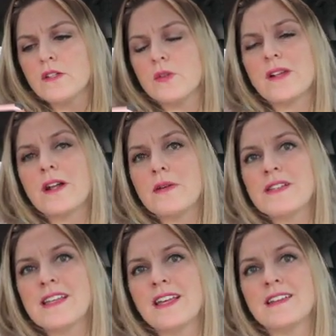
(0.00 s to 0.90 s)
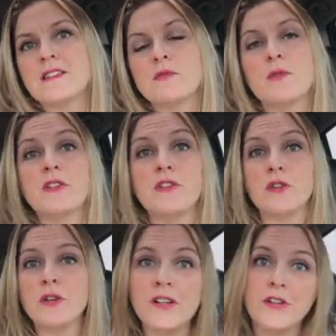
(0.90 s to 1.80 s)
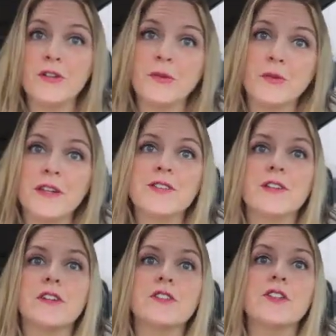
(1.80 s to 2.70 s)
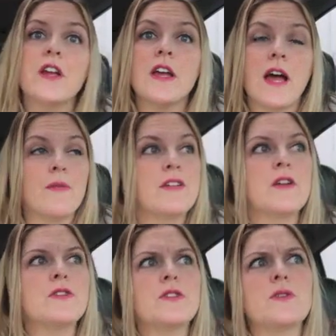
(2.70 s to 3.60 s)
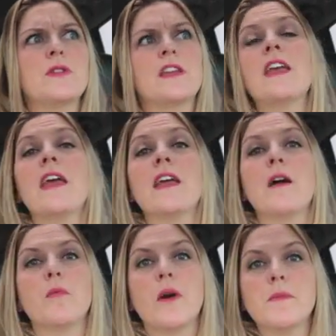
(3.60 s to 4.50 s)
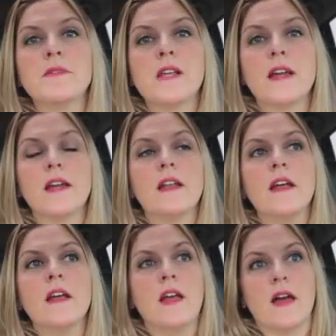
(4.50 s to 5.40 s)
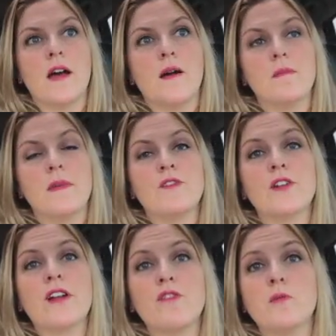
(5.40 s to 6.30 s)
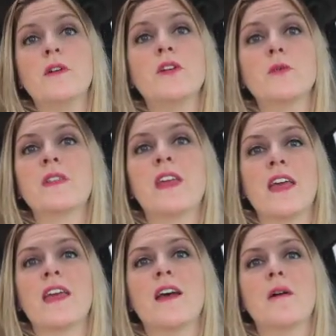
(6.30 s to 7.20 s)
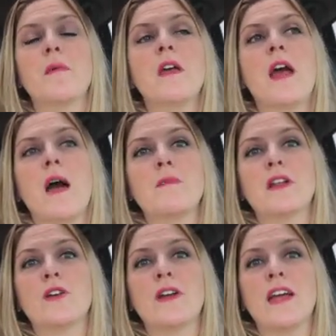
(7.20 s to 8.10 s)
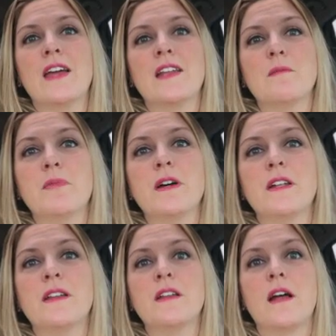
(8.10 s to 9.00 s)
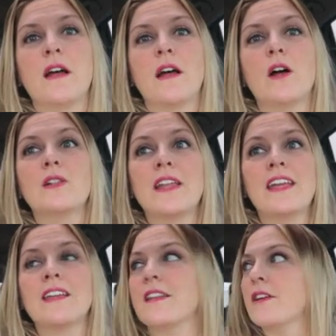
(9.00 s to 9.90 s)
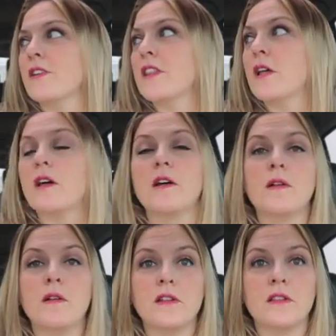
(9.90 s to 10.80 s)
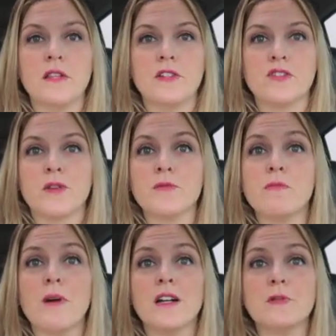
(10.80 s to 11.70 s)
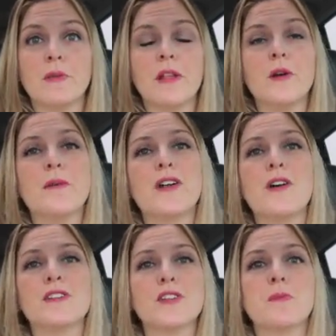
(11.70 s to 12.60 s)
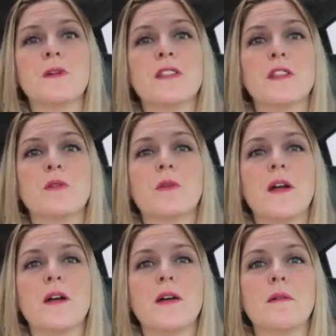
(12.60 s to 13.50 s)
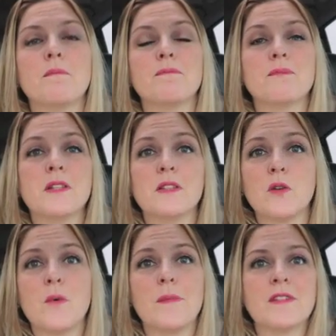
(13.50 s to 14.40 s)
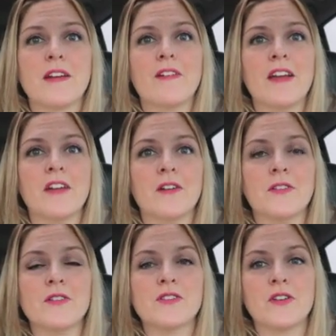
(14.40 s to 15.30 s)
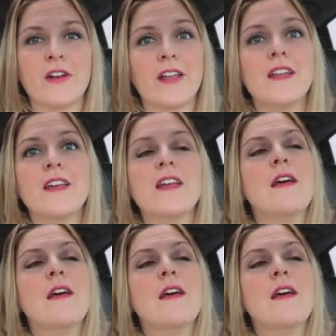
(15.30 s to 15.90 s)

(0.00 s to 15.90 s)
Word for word: So what I would say is, is when you're going to do your research, I would go to the CAAHEP website. Um, if you're not familiar with CAAHEP, I'm gonna go ahead and put, I'll link it down in the, the description box below, but I'll also put the, uh, the website right here on the screen.